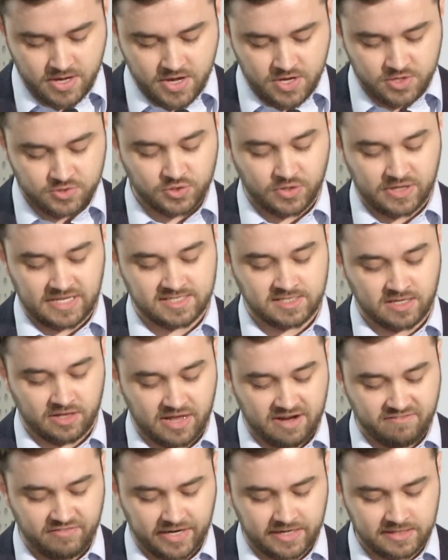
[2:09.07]
so that South
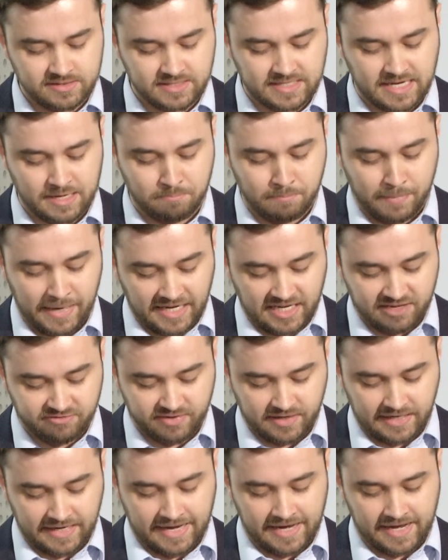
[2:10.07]
Africans can
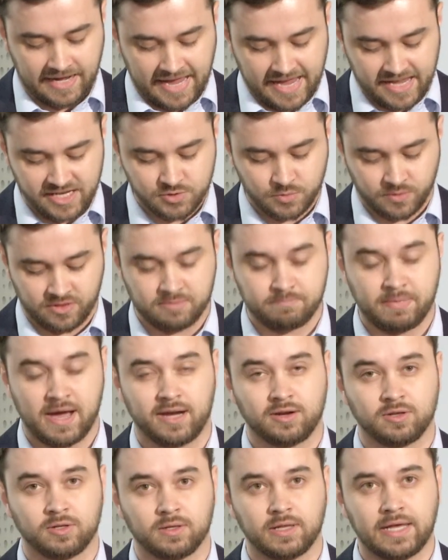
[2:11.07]
meaningfully engage with the
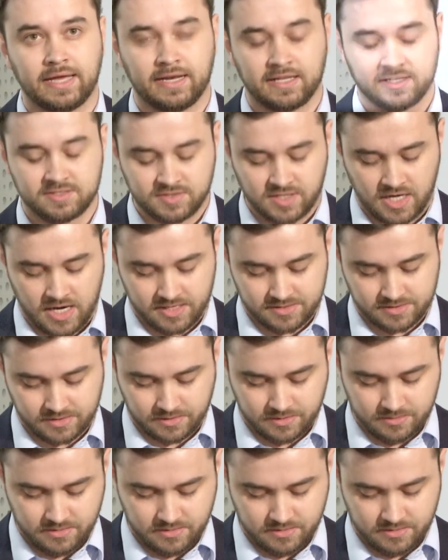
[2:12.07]
panel in its task.